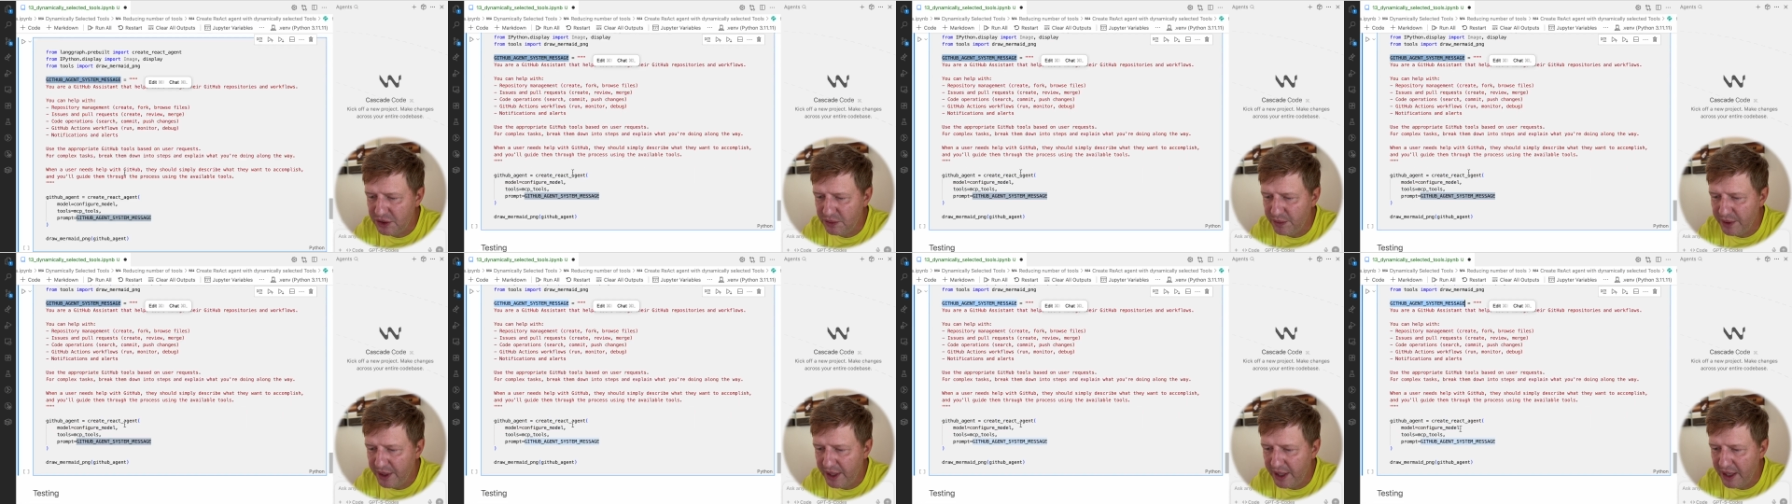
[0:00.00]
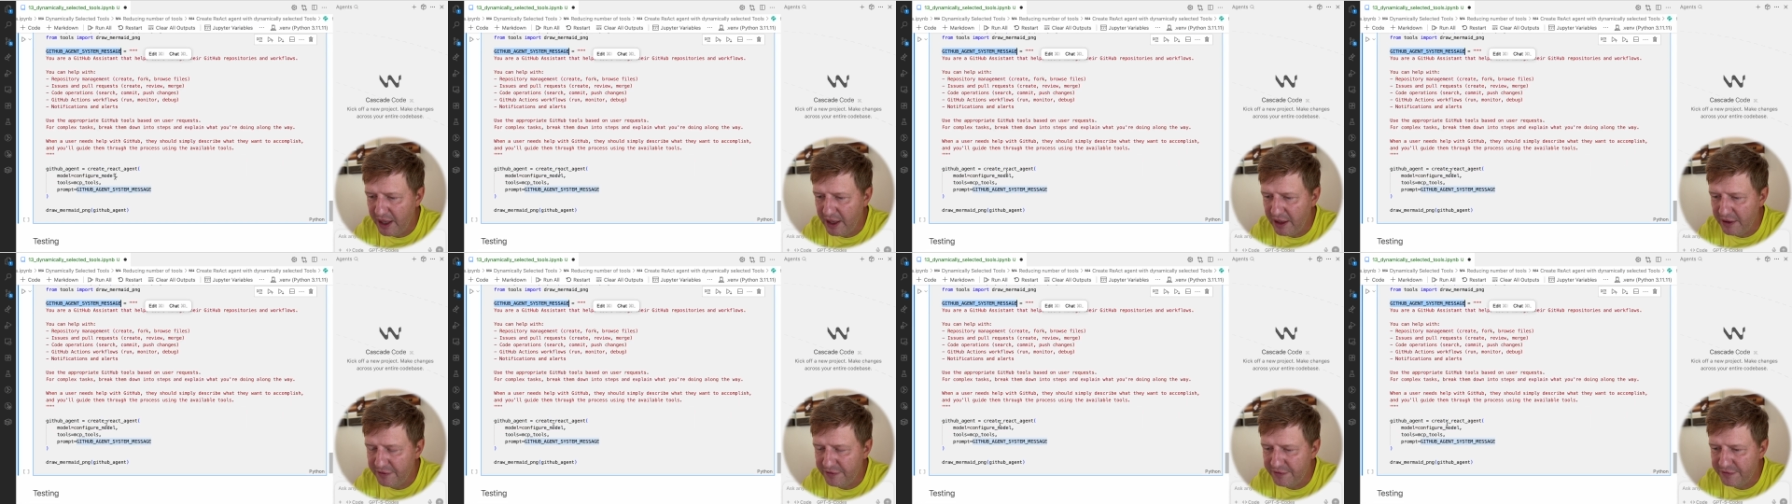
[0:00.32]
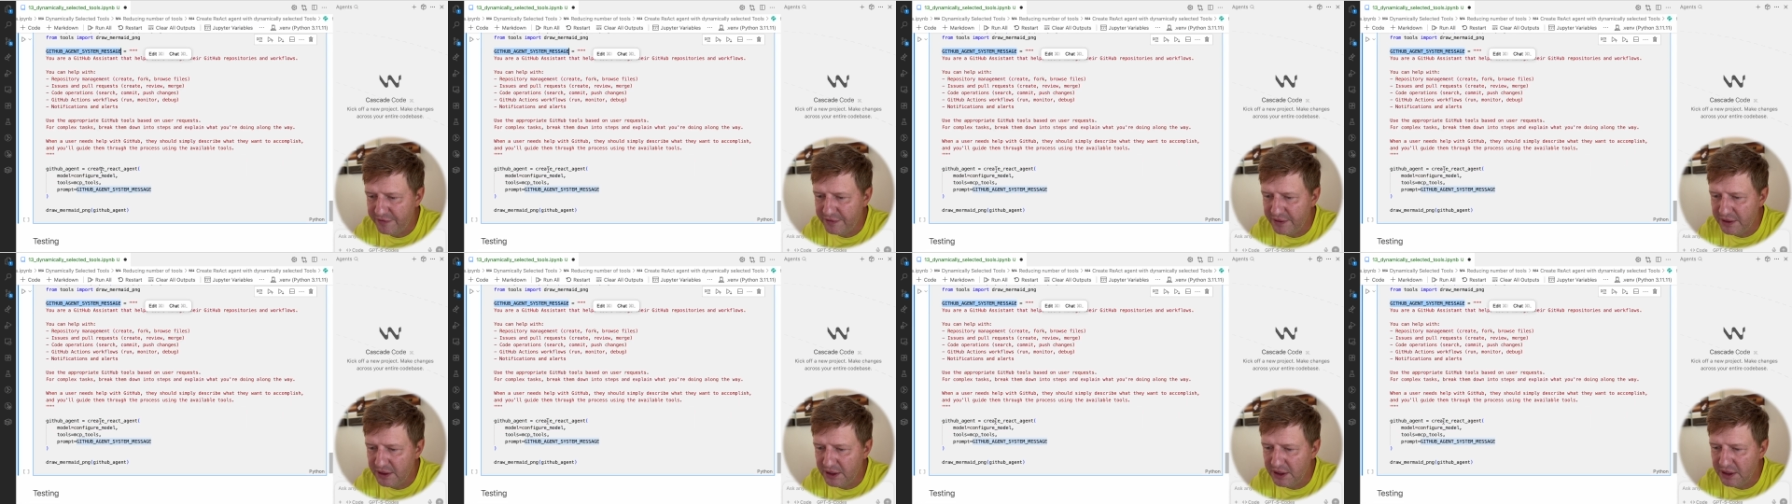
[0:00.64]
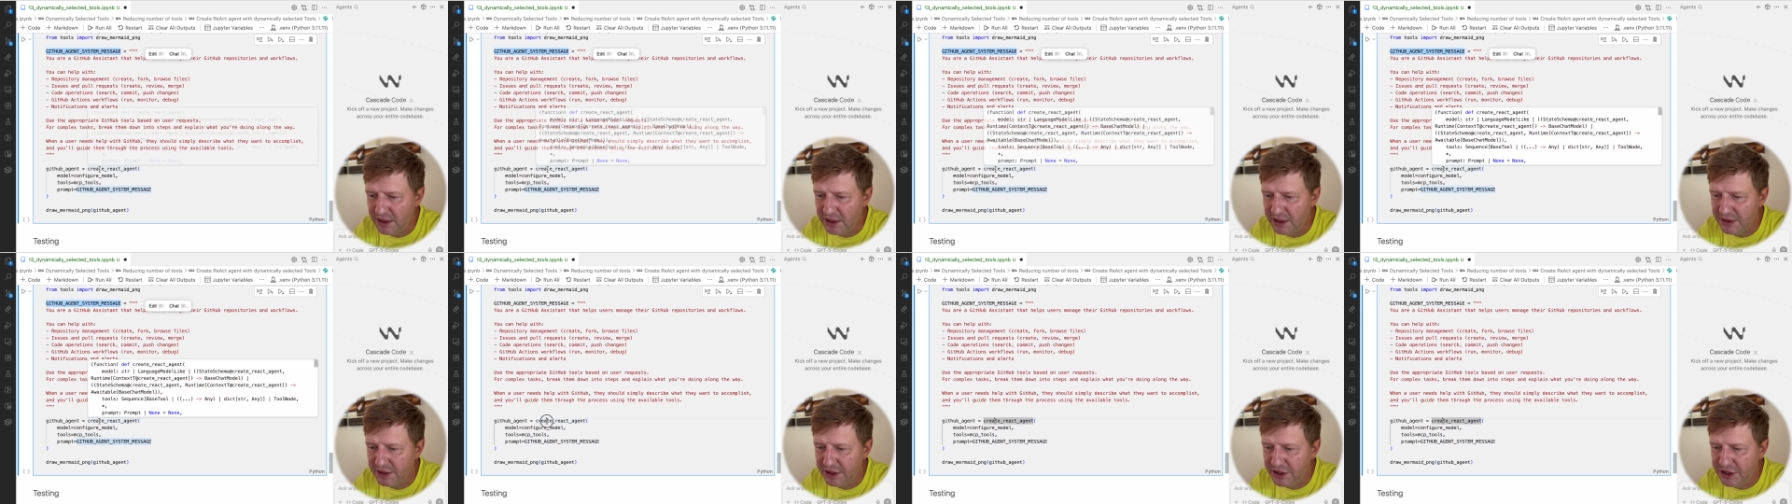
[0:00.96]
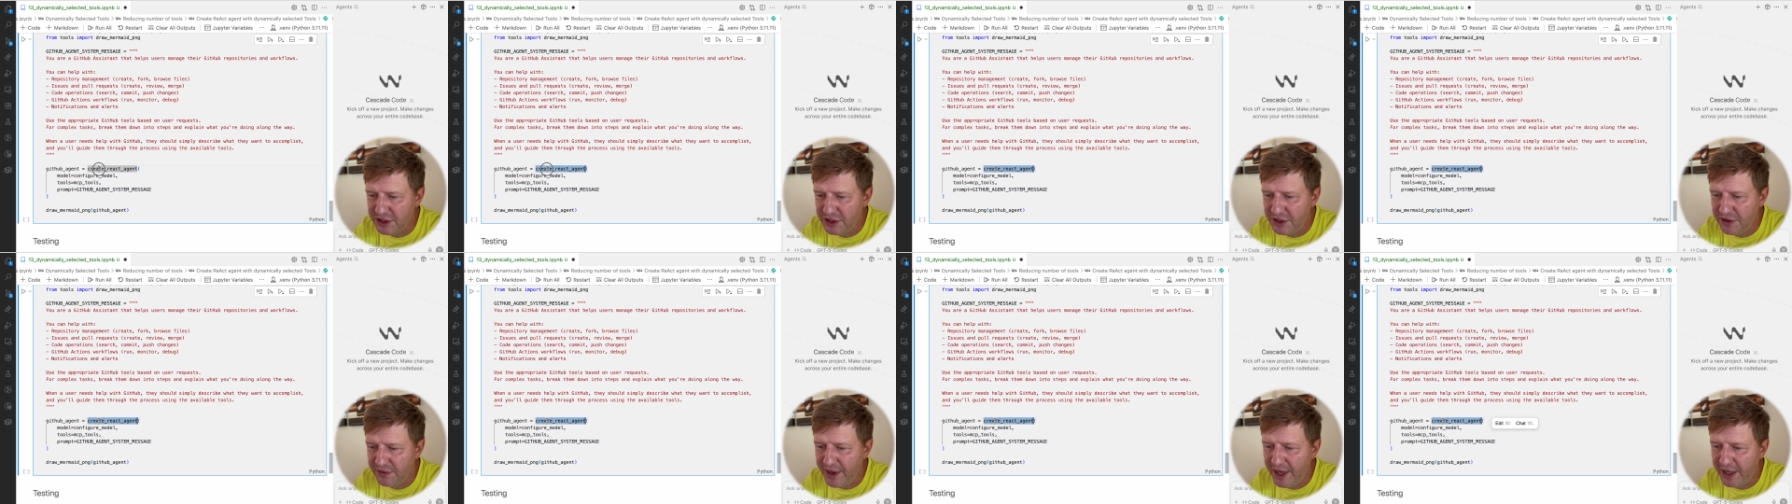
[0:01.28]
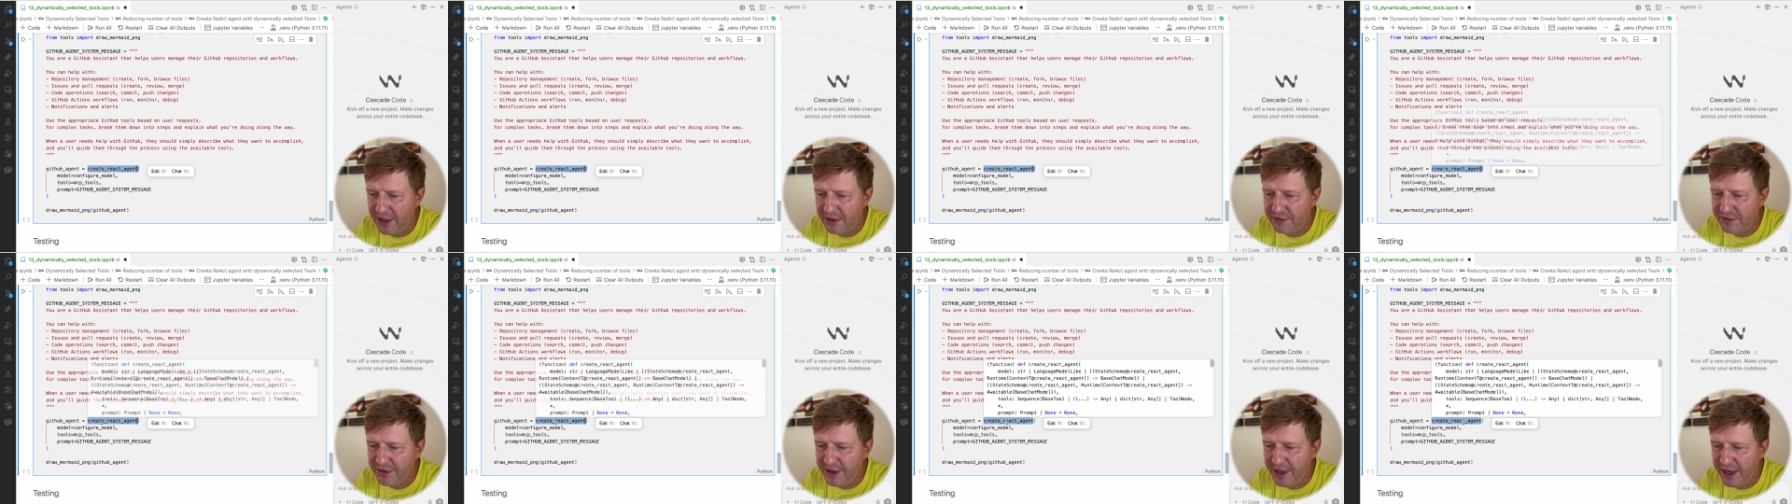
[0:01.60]
We have uh, this
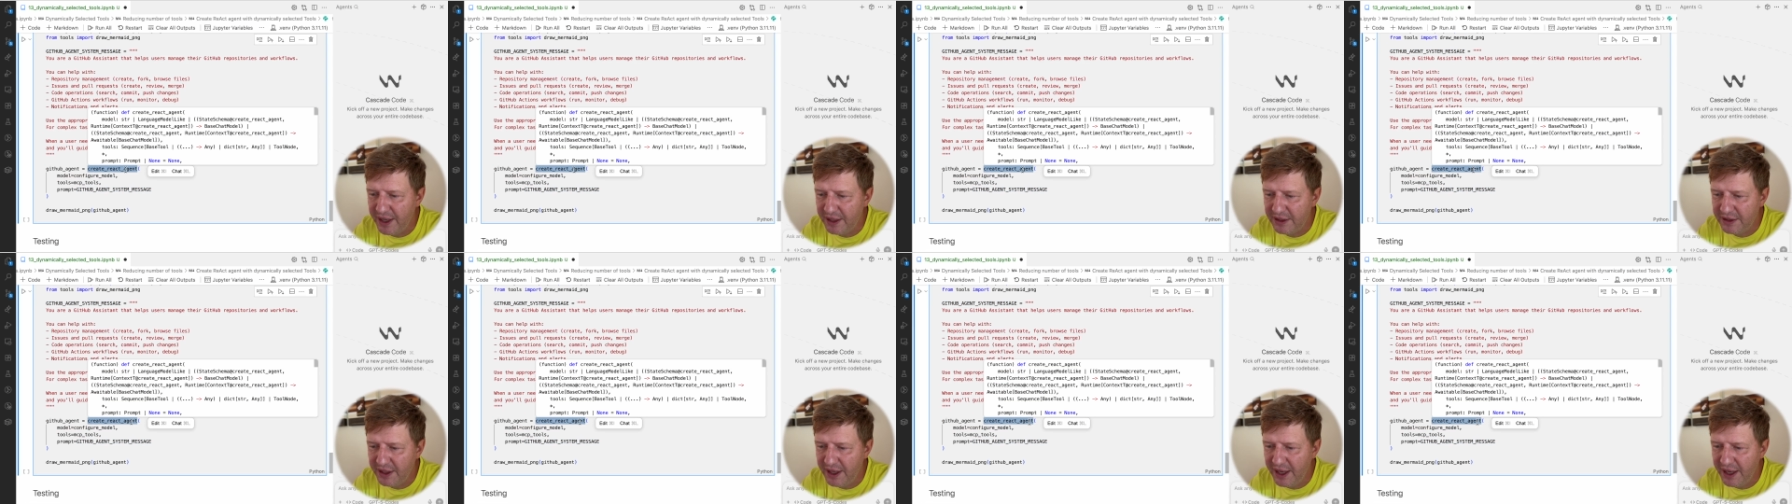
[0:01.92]
create react